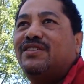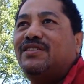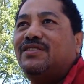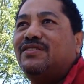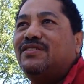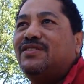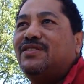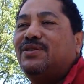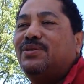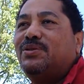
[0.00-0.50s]

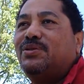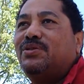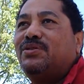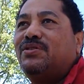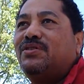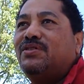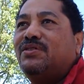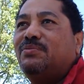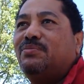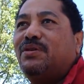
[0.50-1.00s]
And,
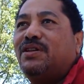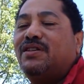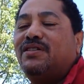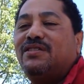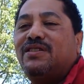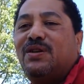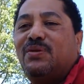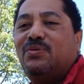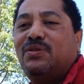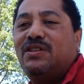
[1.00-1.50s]
by the
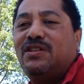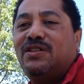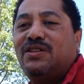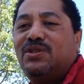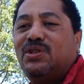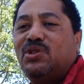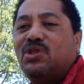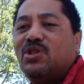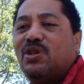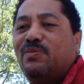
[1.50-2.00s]
time we get
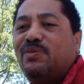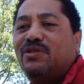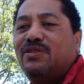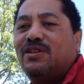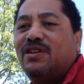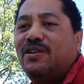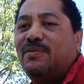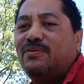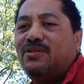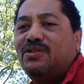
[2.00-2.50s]
into
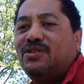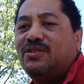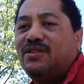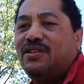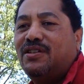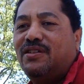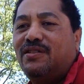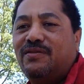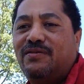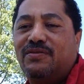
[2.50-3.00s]
summertime, you should
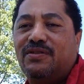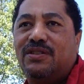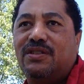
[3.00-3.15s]
have